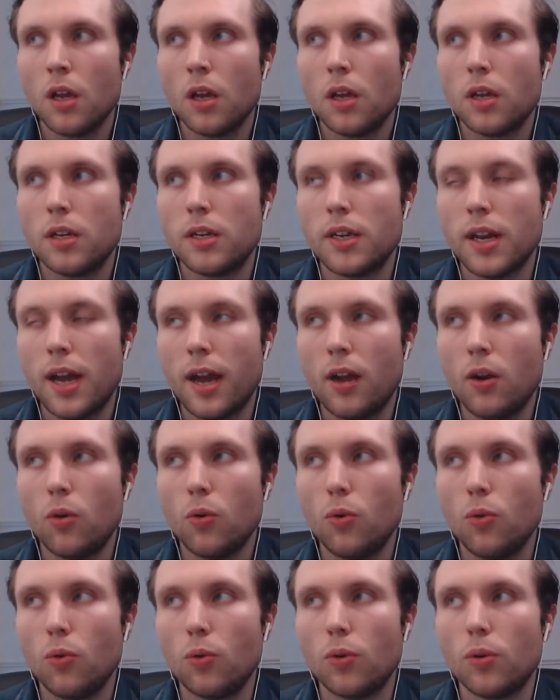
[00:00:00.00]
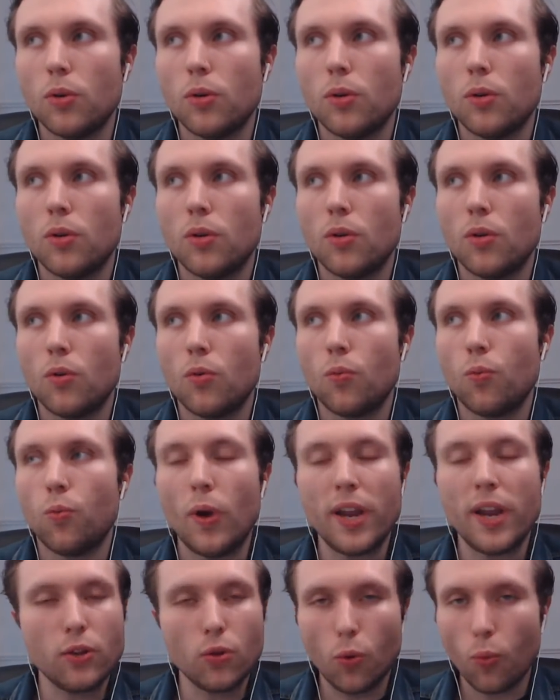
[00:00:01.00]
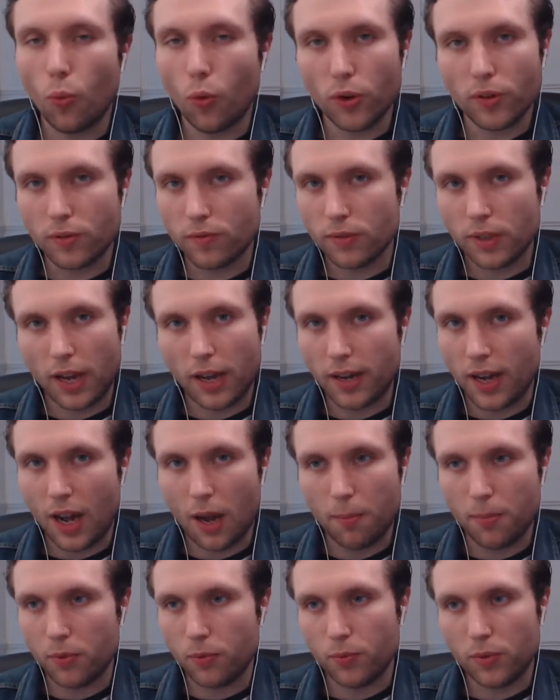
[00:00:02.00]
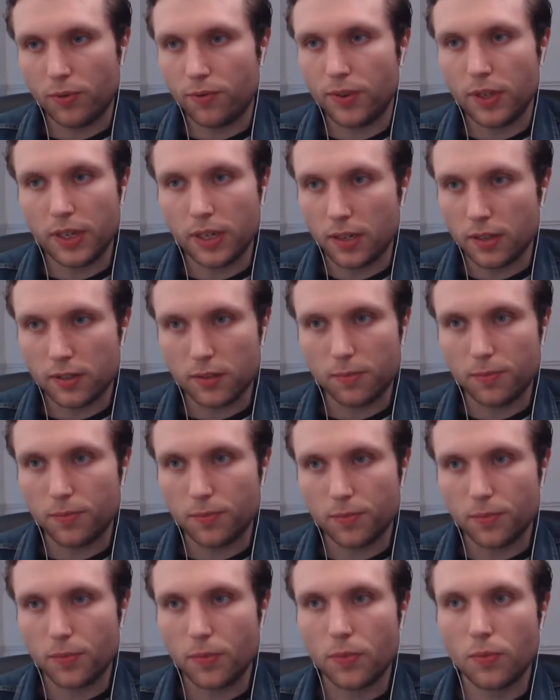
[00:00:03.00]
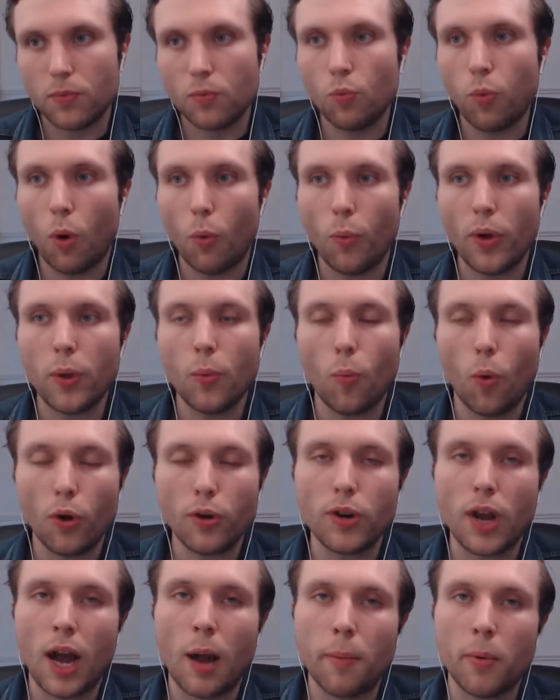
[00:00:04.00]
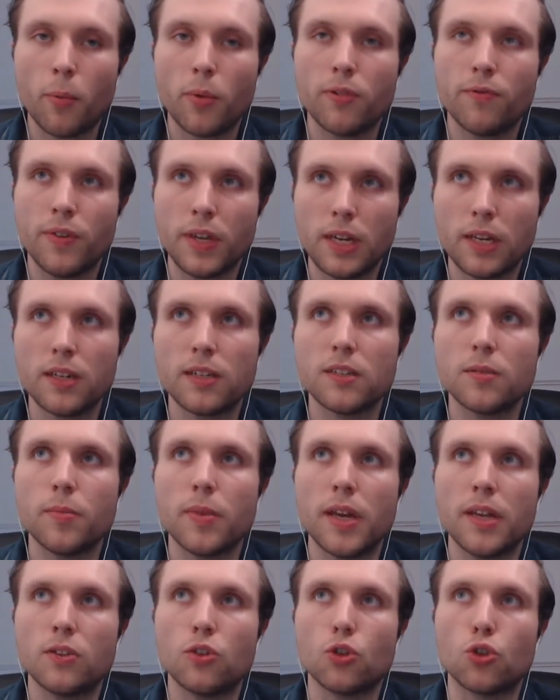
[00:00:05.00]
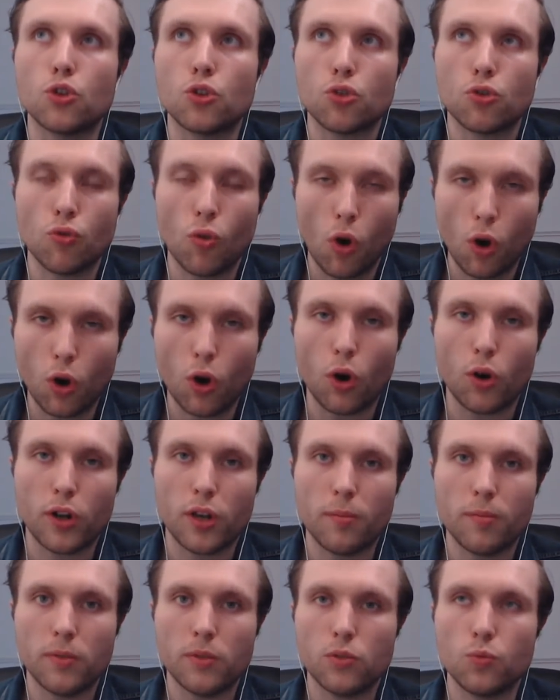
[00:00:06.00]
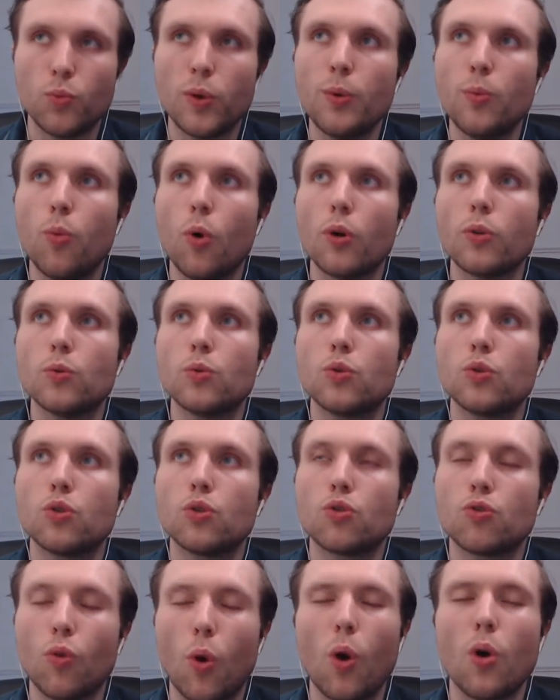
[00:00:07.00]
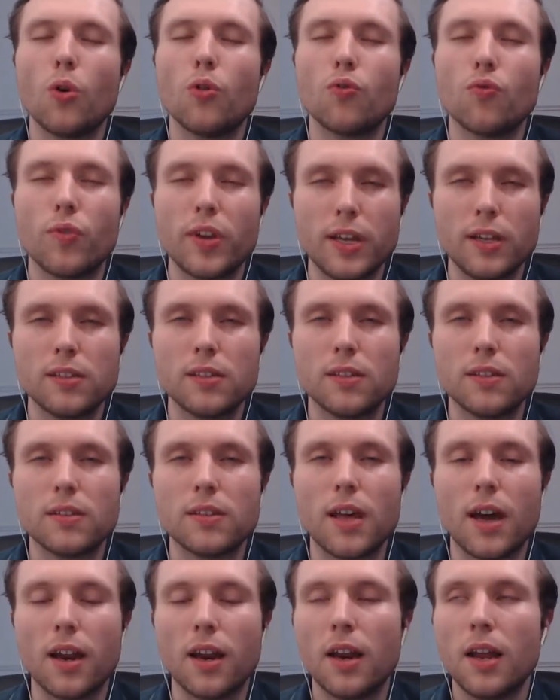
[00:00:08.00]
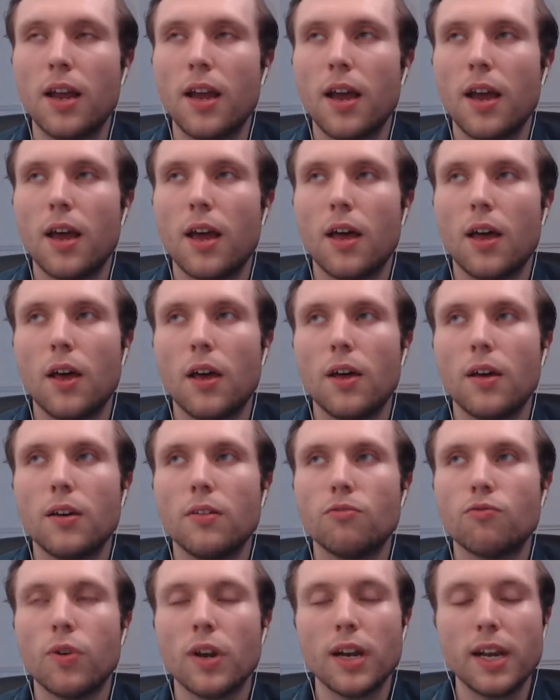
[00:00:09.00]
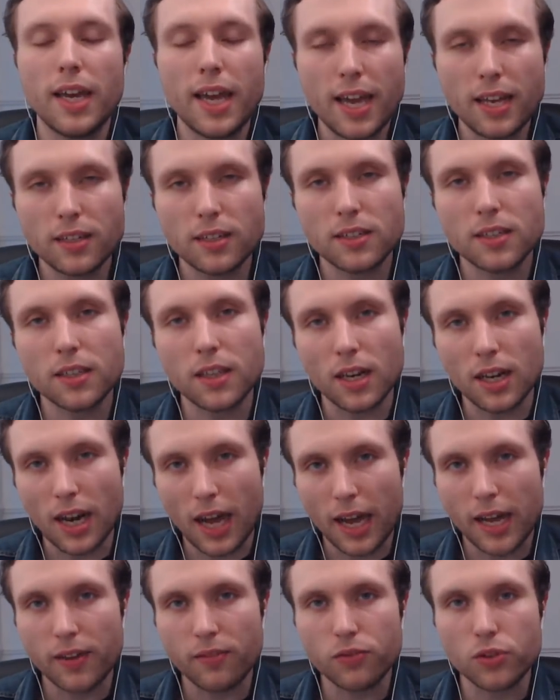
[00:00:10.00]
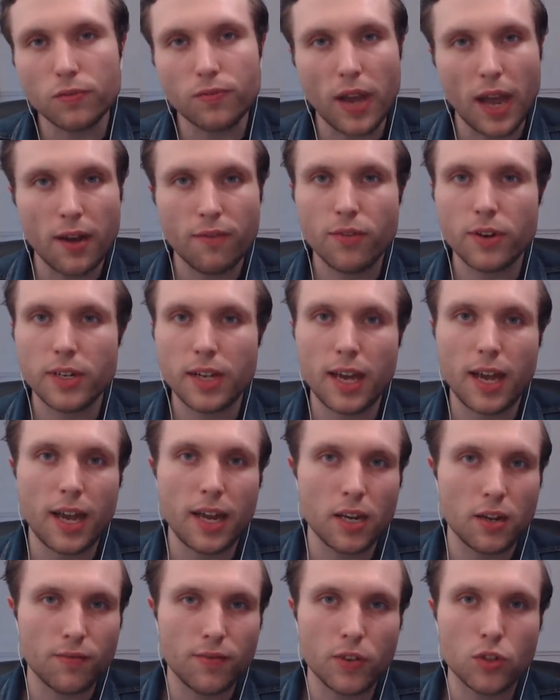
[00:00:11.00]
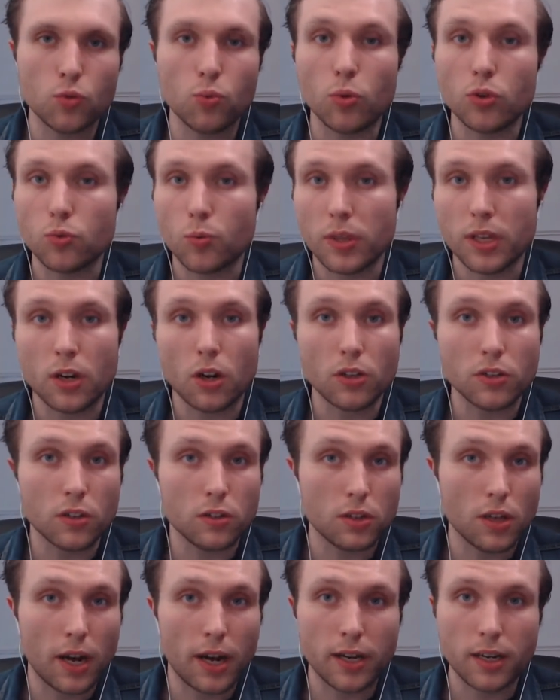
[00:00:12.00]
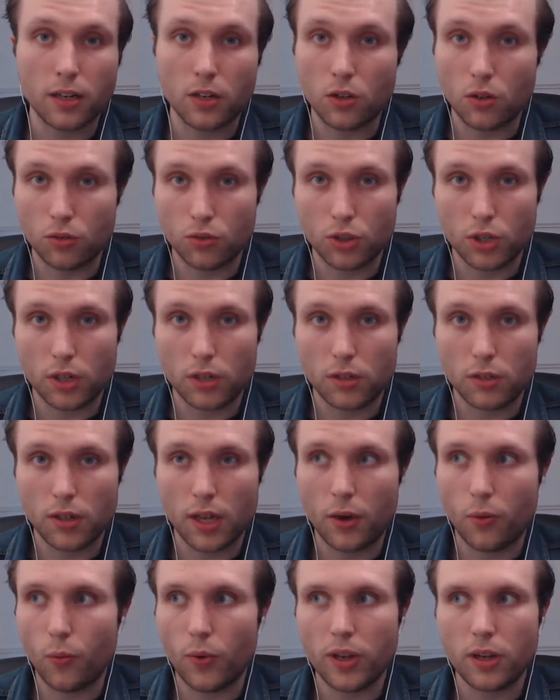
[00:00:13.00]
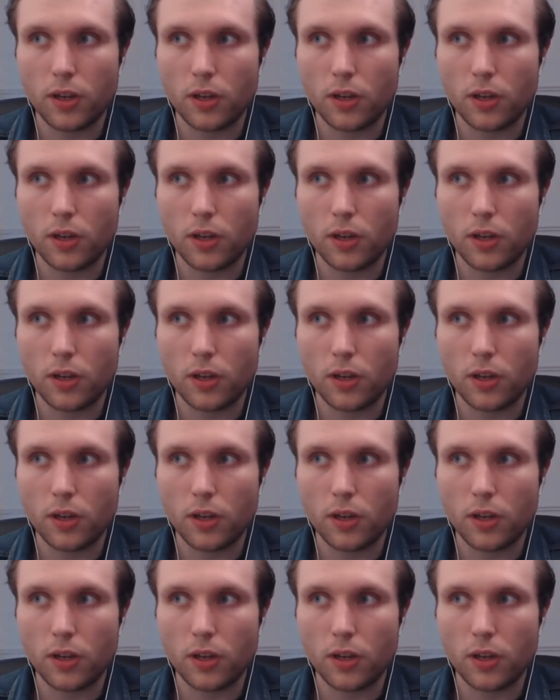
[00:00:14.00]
Now, we don't want that to happen with veganism. What we want to happen with veganism is strong arguments. We want strong reasons that relate to the lives of everyday individuals within our society and culture, that we can